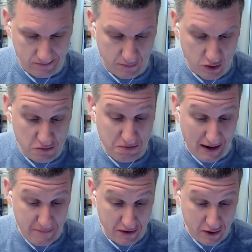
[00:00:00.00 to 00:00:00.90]
Most
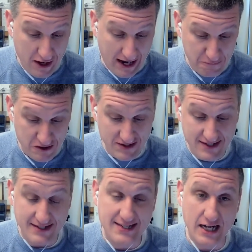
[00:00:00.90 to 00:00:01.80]
popular options
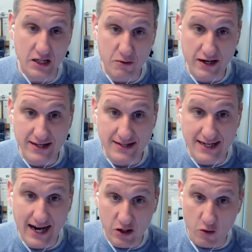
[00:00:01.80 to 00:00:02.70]
to celebrate this
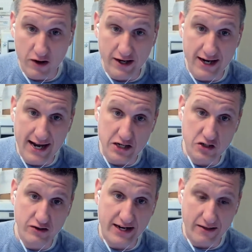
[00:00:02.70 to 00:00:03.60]
day, according to
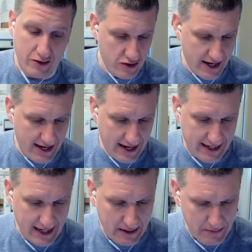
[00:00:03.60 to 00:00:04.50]

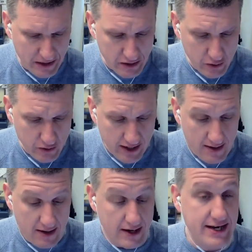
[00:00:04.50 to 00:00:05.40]
nationalcalendarday.com, include
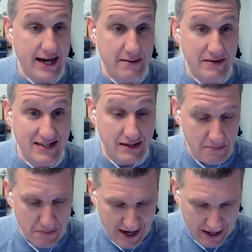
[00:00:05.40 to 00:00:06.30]
anonymously
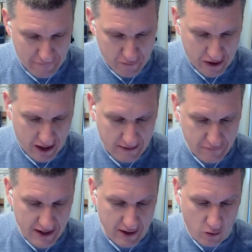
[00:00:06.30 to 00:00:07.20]
paying for
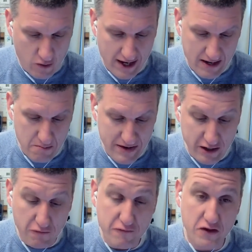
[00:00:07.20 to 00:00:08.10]
coffee or a
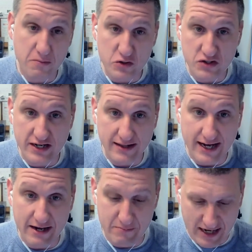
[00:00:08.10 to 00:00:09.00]
meal for the person in
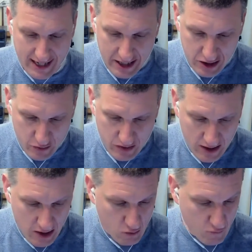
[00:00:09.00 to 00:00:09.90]
line behind you,
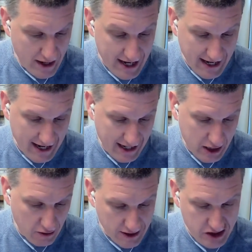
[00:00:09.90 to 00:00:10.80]
writing an
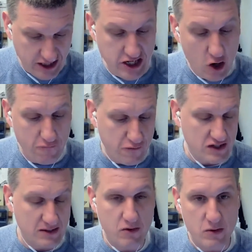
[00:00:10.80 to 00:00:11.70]
encouraging note for
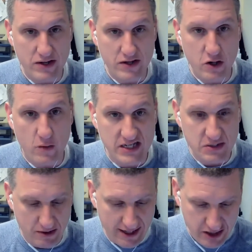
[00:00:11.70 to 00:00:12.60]
someone with no
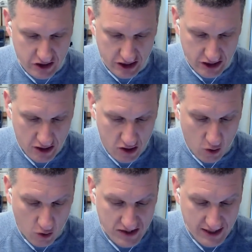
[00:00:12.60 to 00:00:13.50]
explanation,
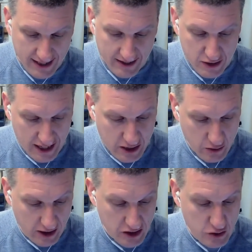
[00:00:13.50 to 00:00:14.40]
or sending a thank you
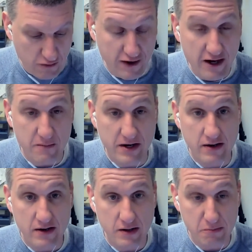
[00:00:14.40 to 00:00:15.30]
card to a fireman,
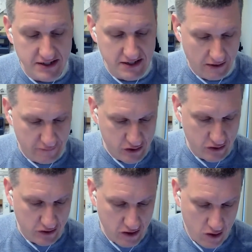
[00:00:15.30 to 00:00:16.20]
a police
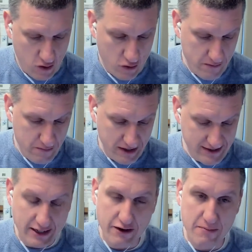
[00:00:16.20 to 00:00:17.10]
officer, or a
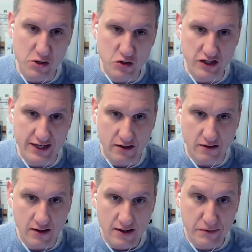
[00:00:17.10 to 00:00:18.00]
military personnel.
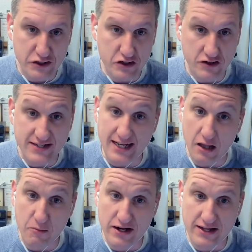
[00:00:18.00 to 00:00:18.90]
Be sure to
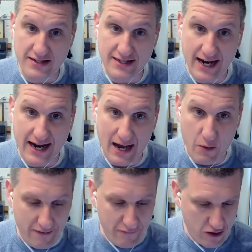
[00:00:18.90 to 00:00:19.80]
celebrate this day
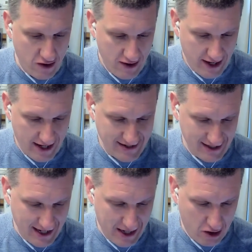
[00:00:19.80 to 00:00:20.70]
however it is
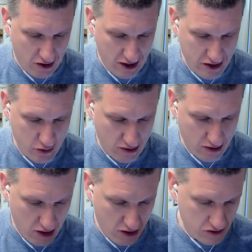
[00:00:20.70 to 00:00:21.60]
laid on your
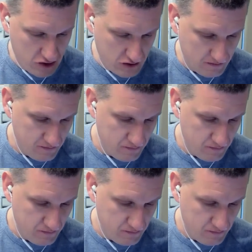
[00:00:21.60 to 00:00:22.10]
heart.